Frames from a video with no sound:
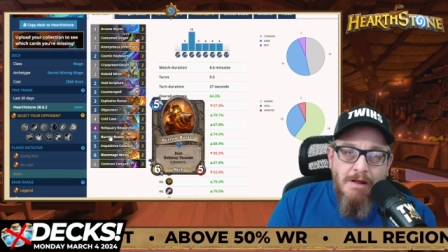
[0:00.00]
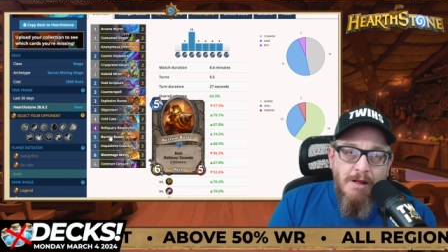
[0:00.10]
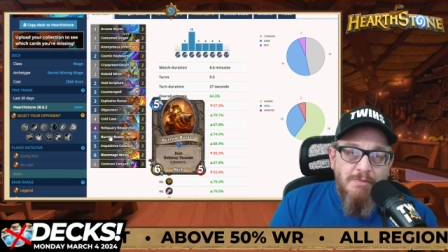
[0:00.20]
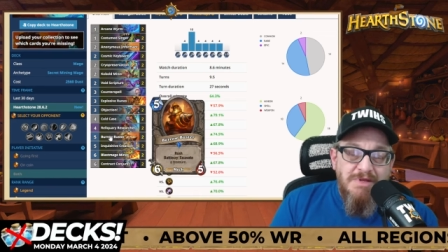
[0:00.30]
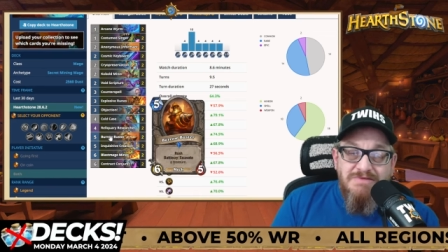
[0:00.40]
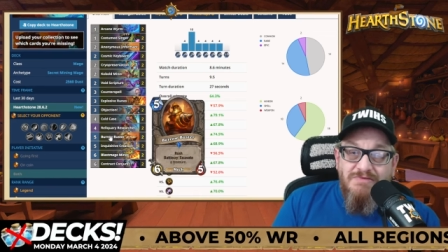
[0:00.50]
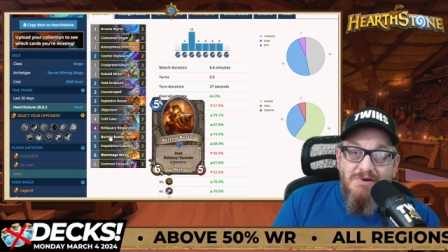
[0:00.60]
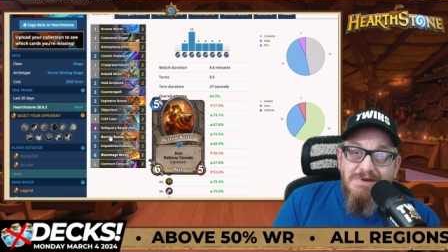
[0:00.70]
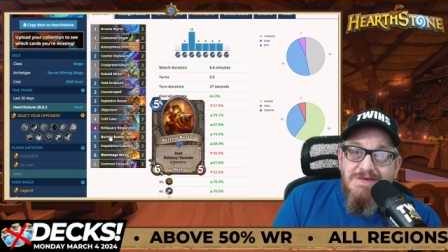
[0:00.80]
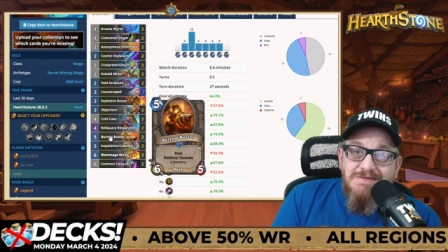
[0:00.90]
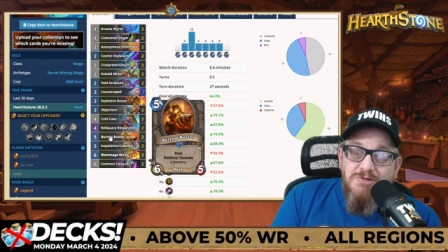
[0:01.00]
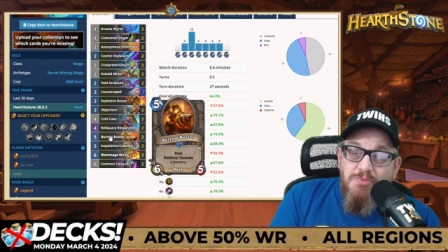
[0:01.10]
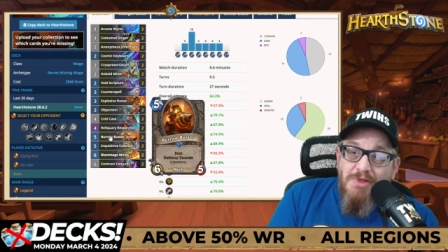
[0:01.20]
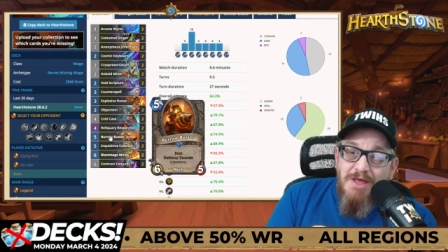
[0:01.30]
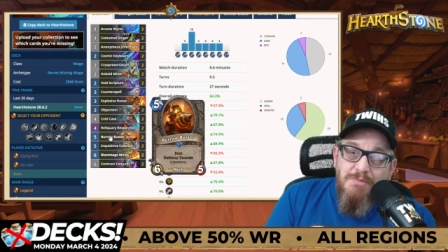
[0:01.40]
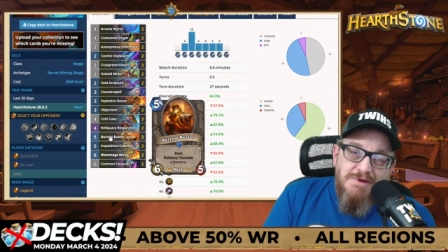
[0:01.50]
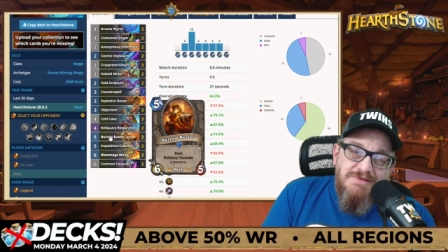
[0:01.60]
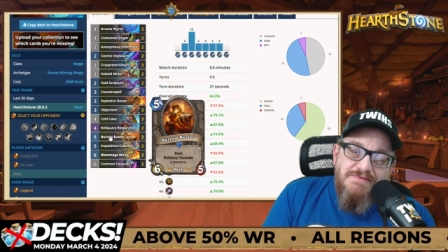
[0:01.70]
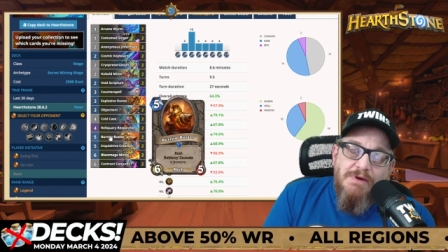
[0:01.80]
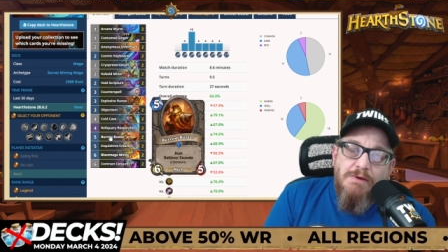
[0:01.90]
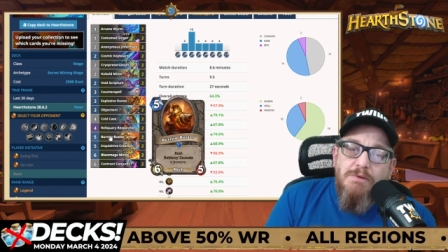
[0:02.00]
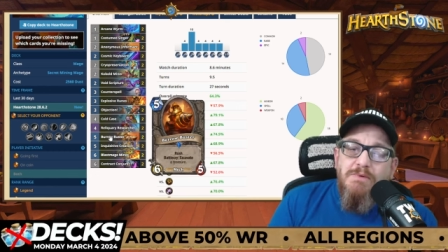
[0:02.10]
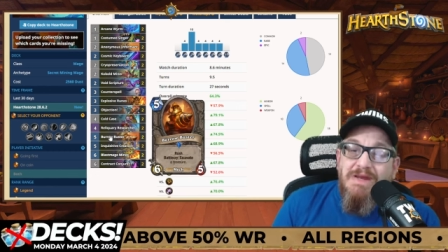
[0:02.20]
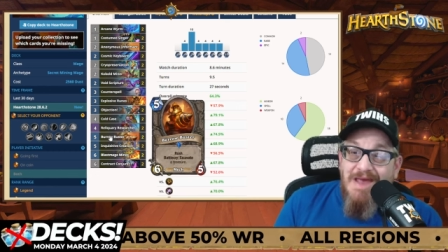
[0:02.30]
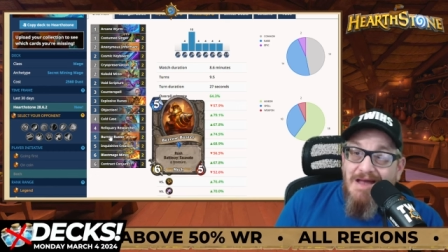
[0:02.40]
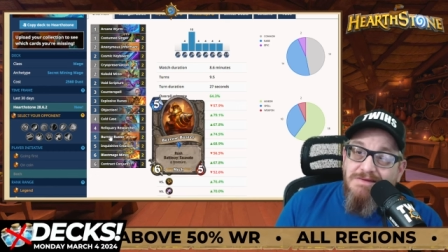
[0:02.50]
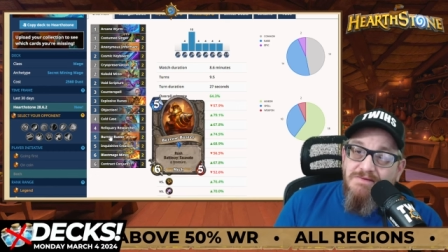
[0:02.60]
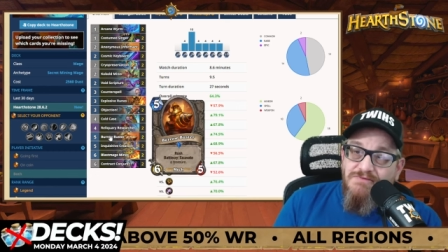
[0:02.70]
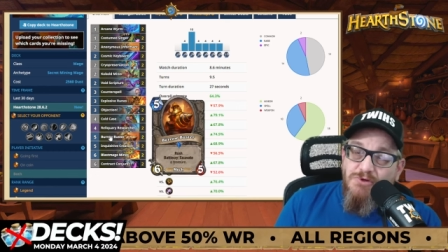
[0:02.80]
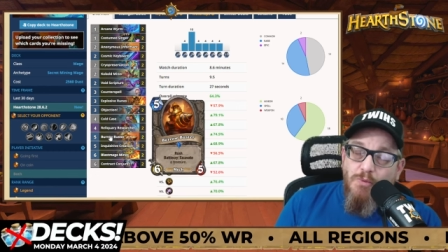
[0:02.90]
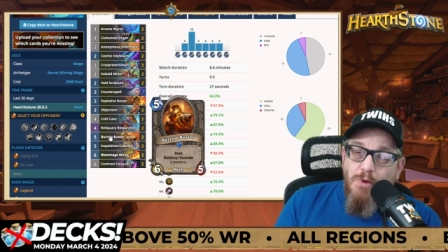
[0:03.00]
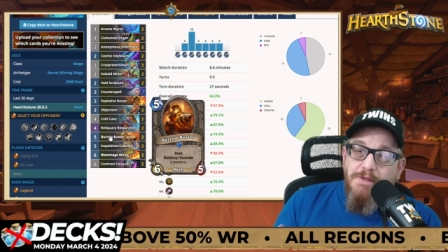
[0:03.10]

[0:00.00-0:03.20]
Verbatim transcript: It's very easy to play, but it's very reactive to what